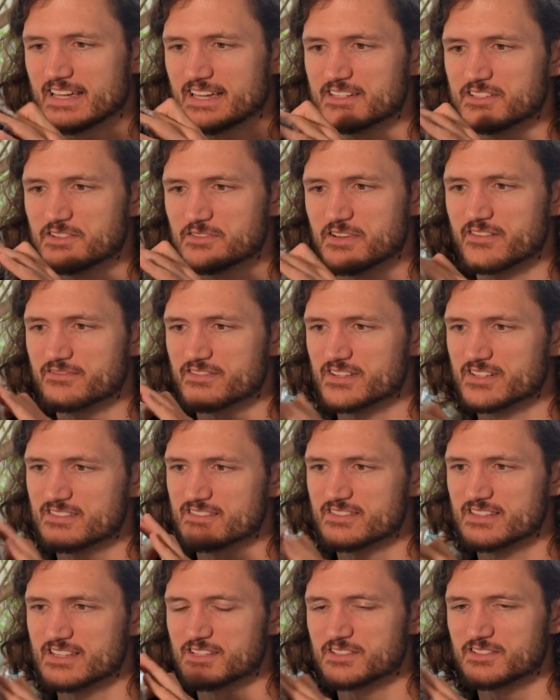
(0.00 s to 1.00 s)
I do have
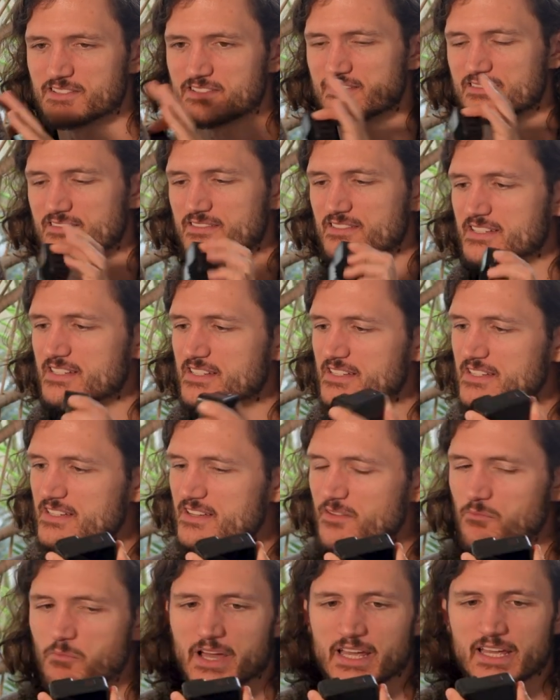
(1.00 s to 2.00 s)
on this
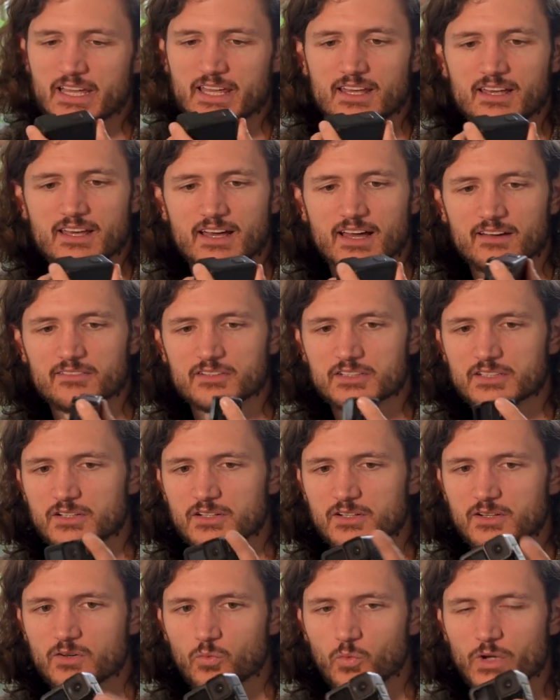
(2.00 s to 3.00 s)
mic, I have a
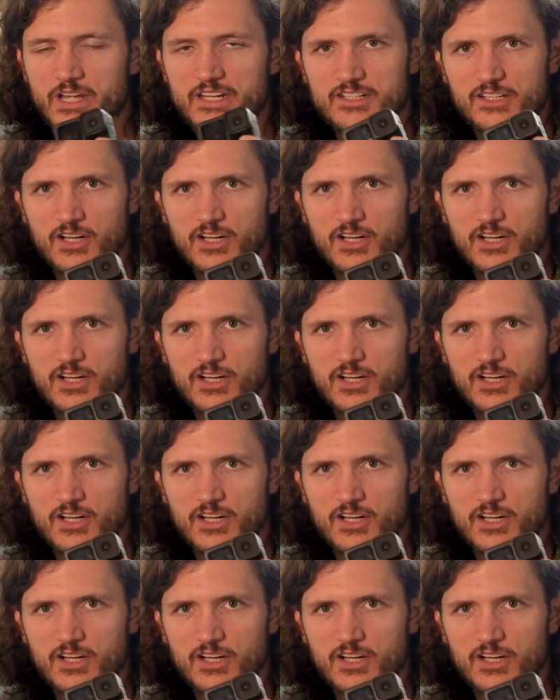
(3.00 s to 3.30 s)
little wind